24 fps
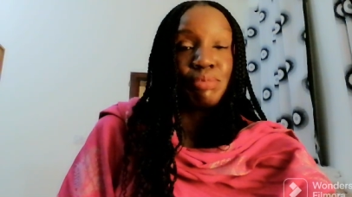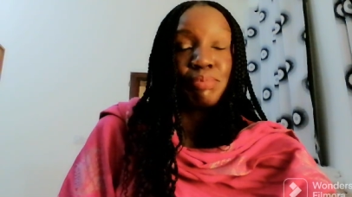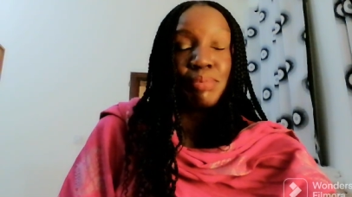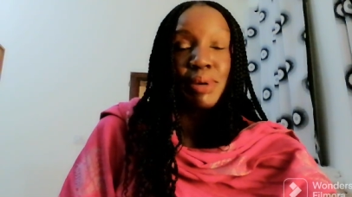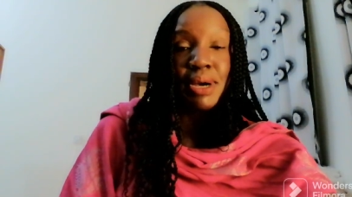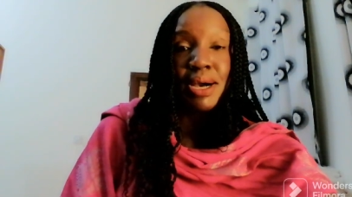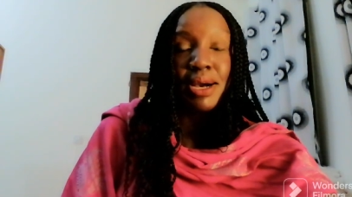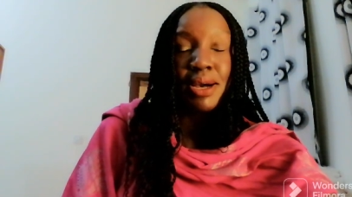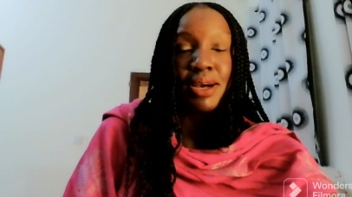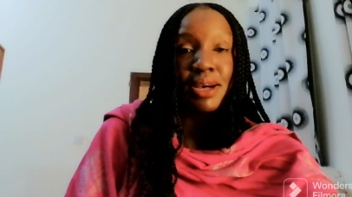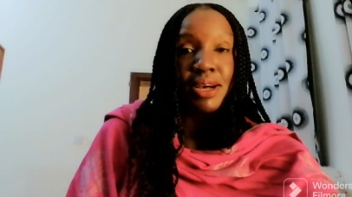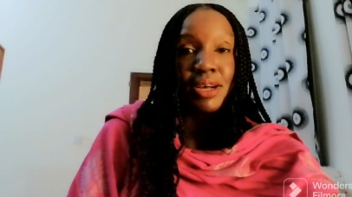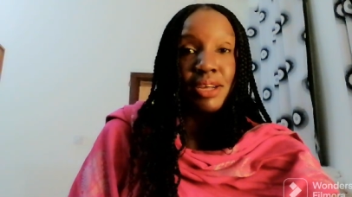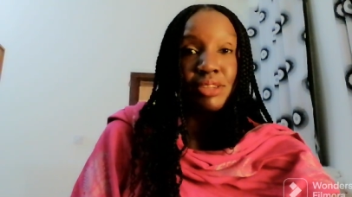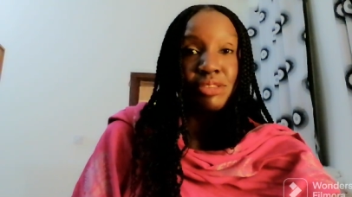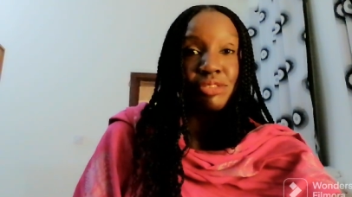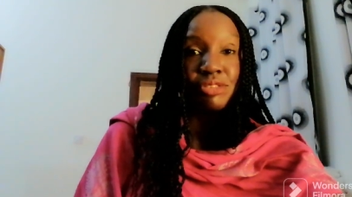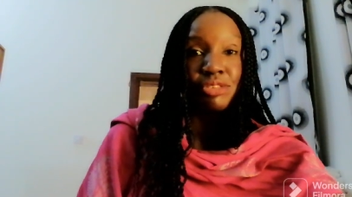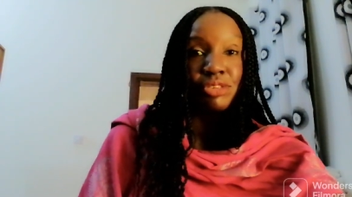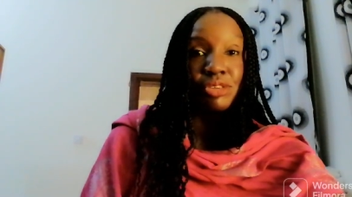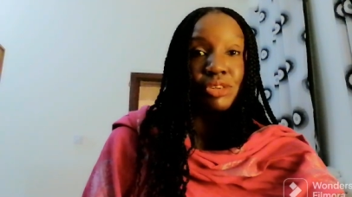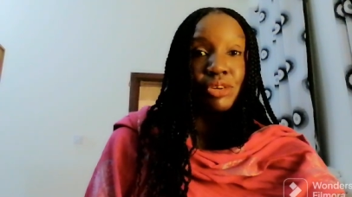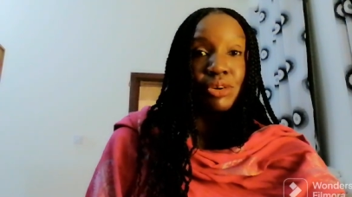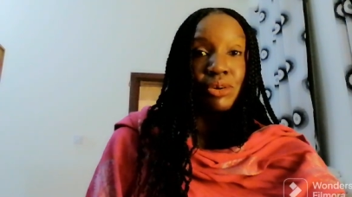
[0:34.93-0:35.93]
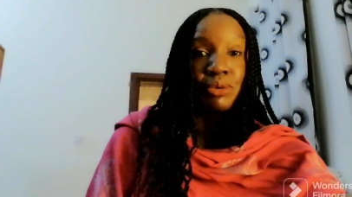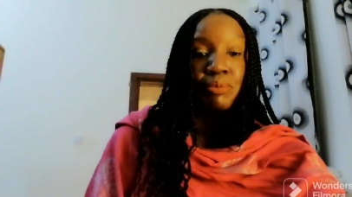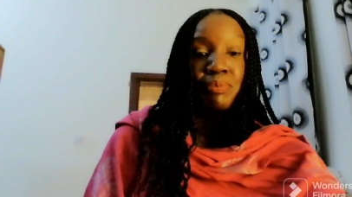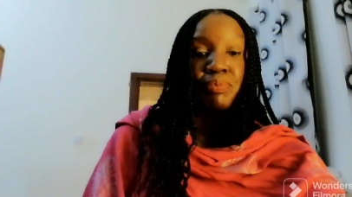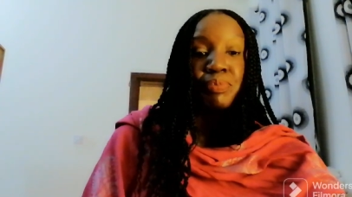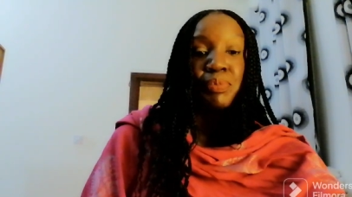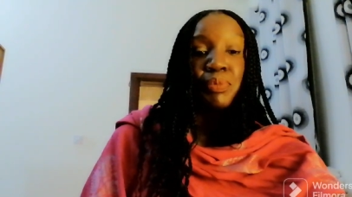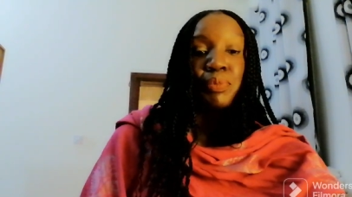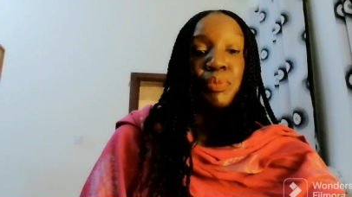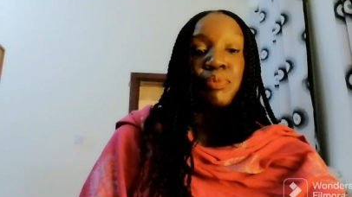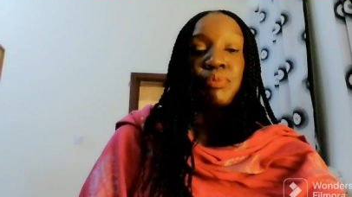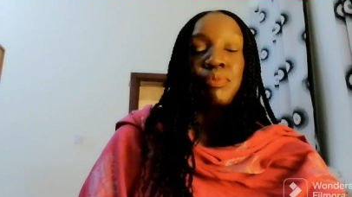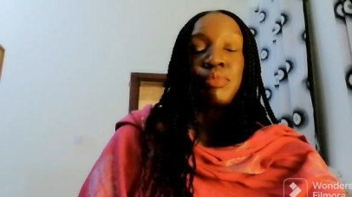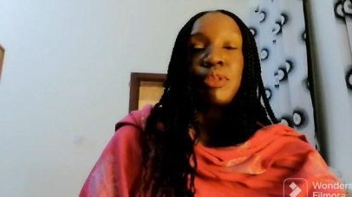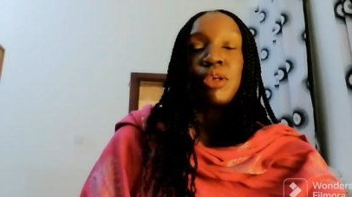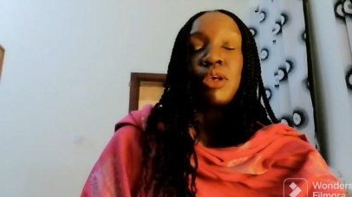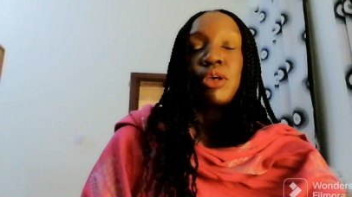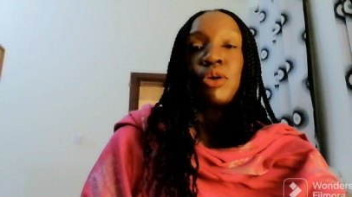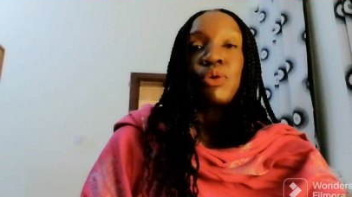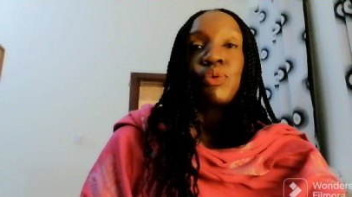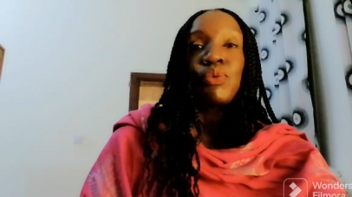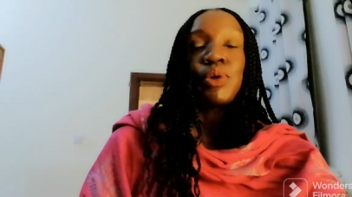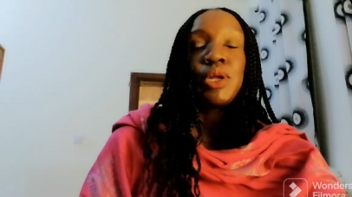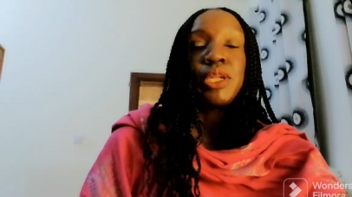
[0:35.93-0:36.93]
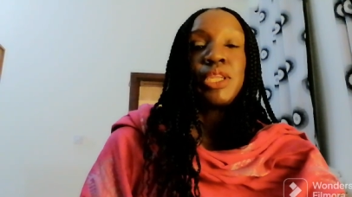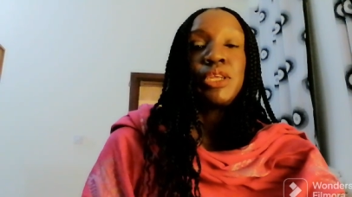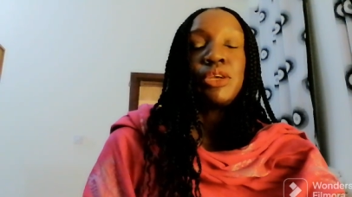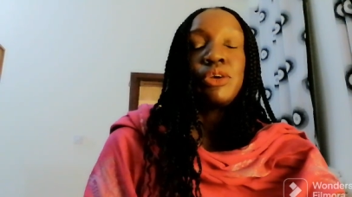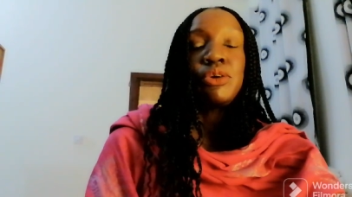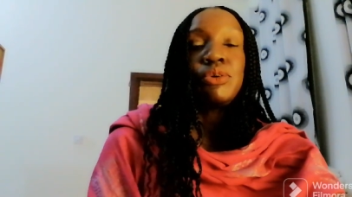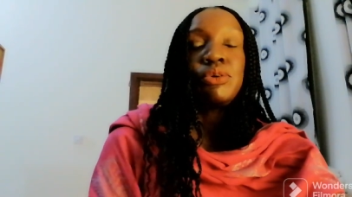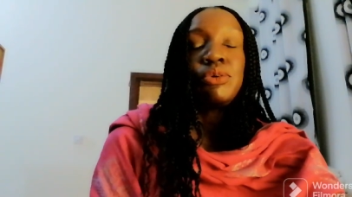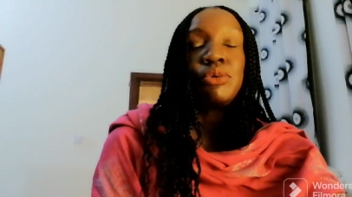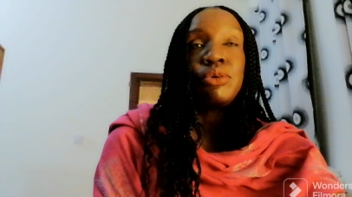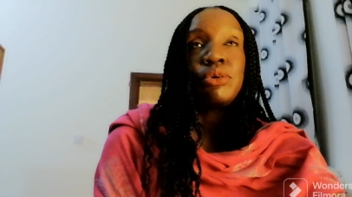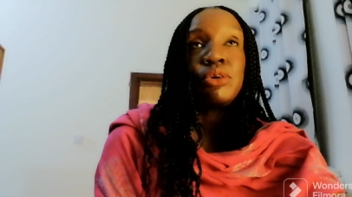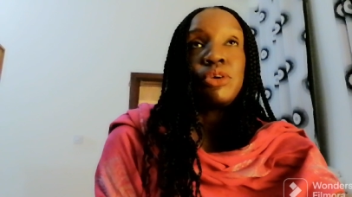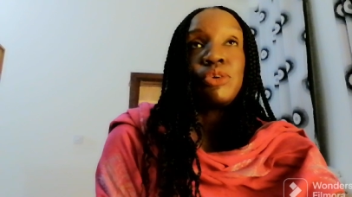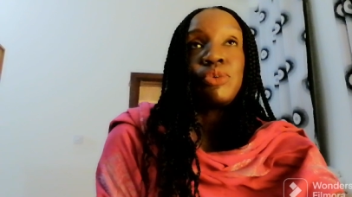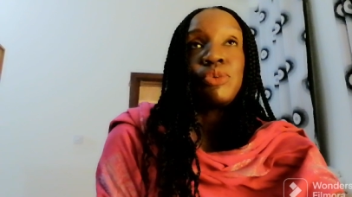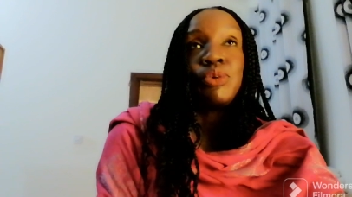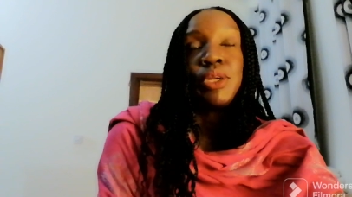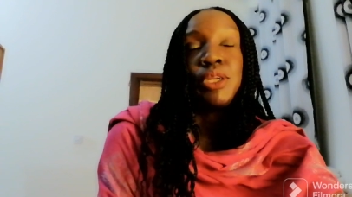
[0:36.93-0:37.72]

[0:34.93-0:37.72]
spas, when you